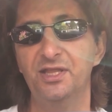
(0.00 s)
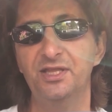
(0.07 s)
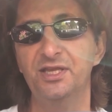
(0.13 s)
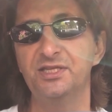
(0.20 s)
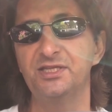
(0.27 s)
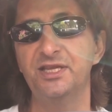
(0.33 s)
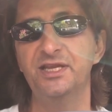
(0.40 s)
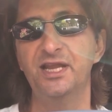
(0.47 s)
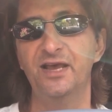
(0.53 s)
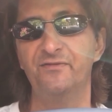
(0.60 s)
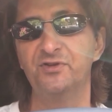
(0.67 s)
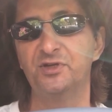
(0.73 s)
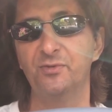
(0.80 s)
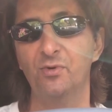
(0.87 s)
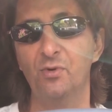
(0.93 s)
it's
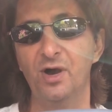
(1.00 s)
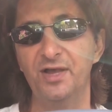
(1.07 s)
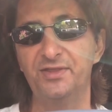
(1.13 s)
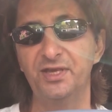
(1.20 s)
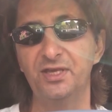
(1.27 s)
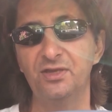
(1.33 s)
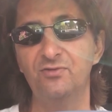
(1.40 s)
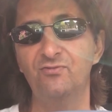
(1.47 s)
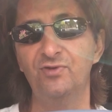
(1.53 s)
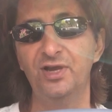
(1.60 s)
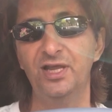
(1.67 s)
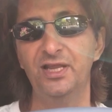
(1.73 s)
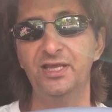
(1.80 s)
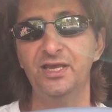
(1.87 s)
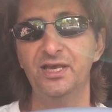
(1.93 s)
inevitable. I think you
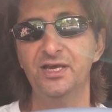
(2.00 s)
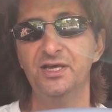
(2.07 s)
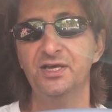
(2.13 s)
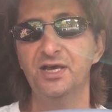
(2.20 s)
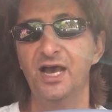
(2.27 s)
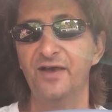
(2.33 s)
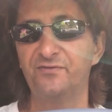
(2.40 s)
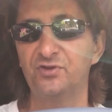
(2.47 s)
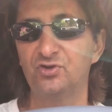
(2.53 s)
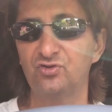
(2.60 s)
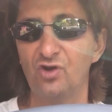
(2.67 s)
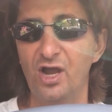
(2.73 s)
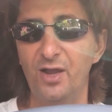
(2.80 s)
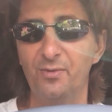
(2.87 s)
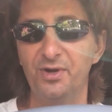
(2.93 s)
really have to
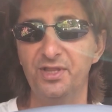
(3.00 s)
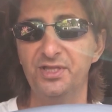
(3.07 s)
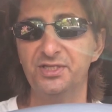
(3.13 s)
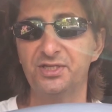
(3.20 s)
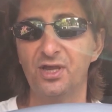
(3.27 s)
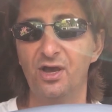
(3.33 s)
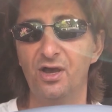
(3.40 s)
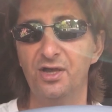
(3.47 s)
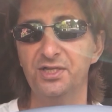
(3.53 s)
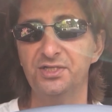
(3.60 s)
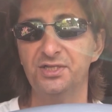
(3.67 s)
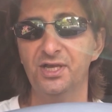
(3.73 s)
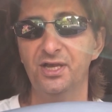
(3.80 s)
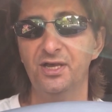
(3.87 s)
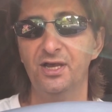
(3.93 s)
try one of these
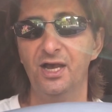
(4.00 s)
cars